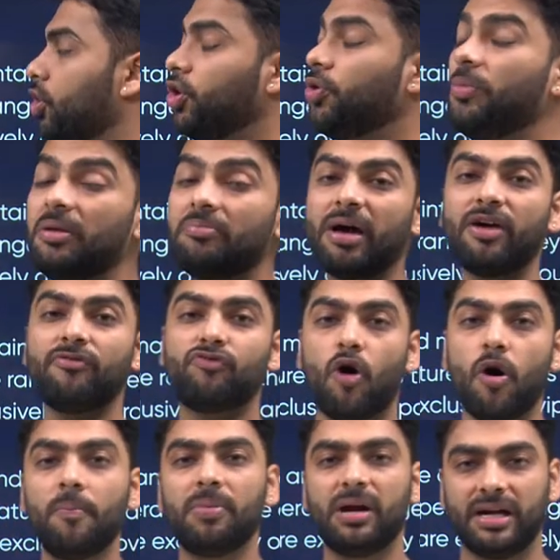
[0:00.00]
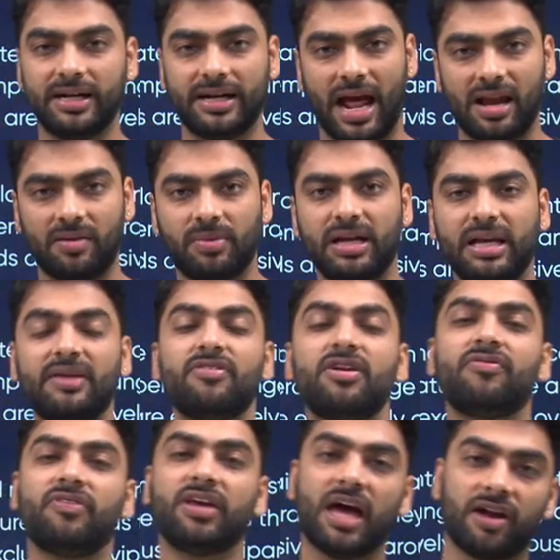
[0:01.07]
What do you mean by a warm-blooded animal?
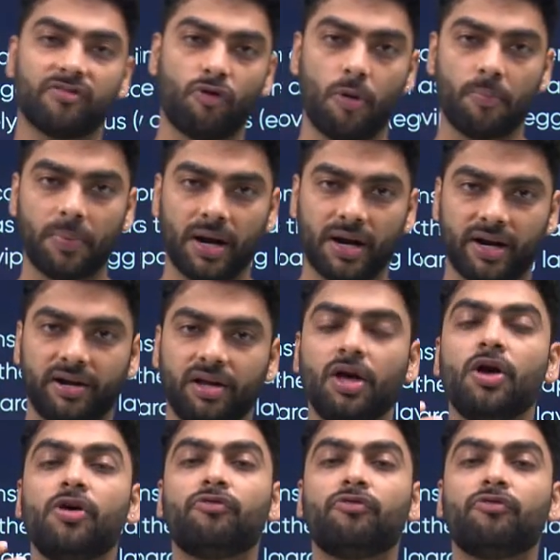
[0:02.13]
Even we are warm-blooded.